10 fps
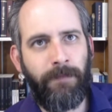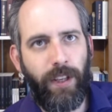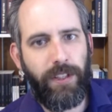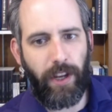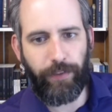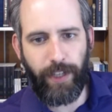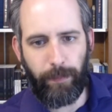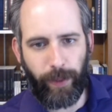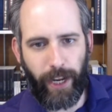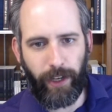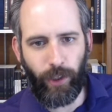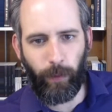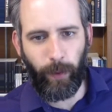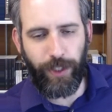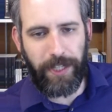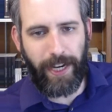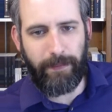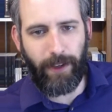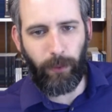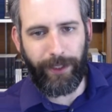Self-deprecating humor is kind
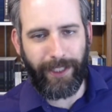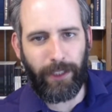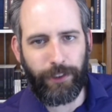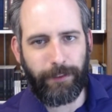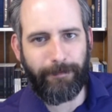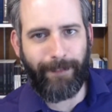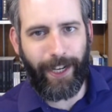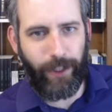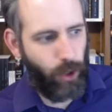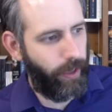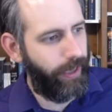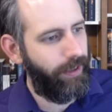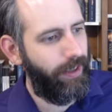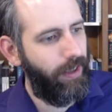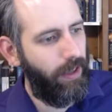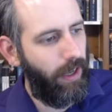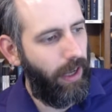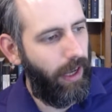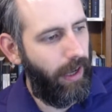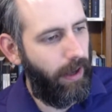of my wheelhouse. I enjoy it.
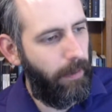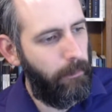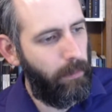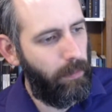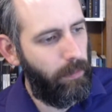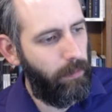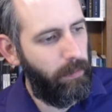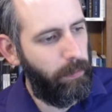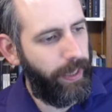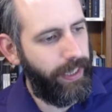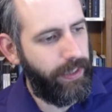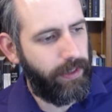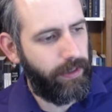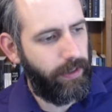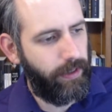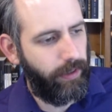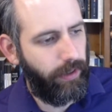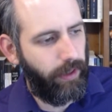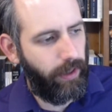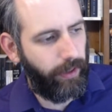But it's,
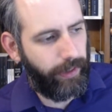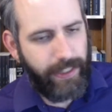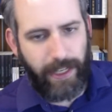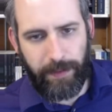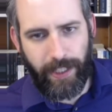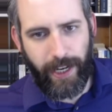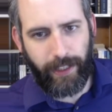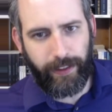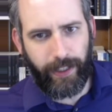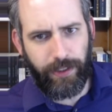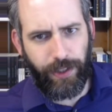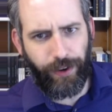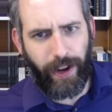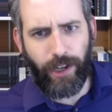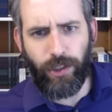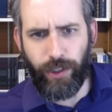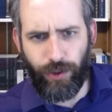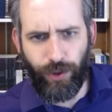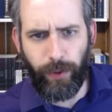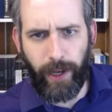unless I'm saying things that are actually
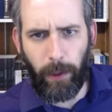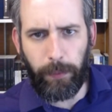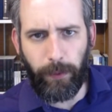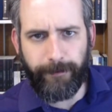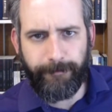true and helpful.